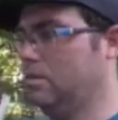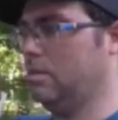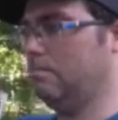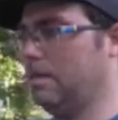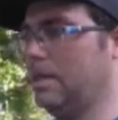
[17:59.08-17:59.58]

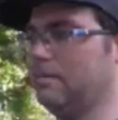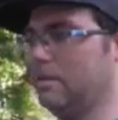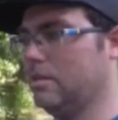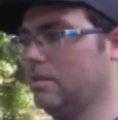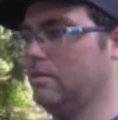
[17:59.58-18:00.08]
the
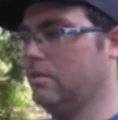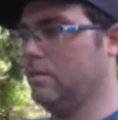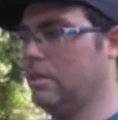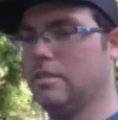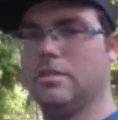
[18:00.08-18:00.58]
Maverick
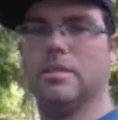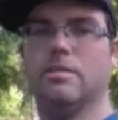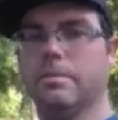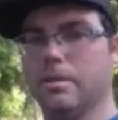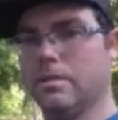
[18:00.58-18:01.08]
like I said
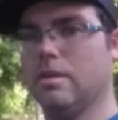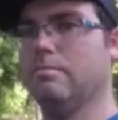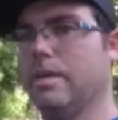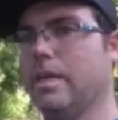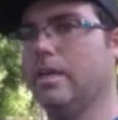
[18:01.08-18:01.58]
will
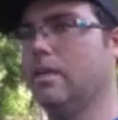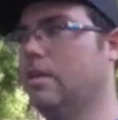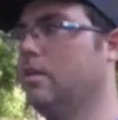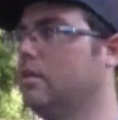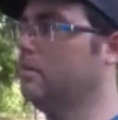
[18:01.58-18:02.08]
come back
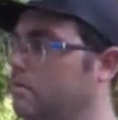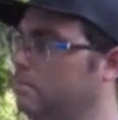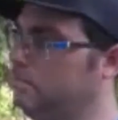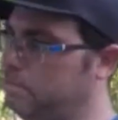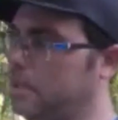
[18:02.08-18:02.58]

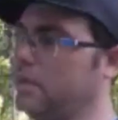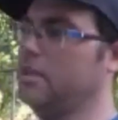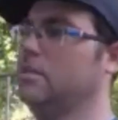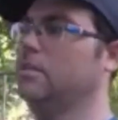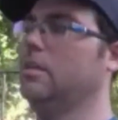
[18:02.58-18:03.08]
but
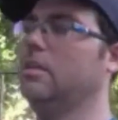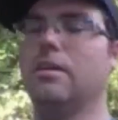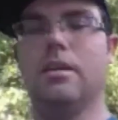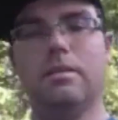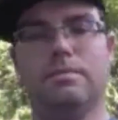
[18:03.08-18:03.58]

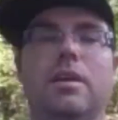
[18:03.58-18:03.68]
if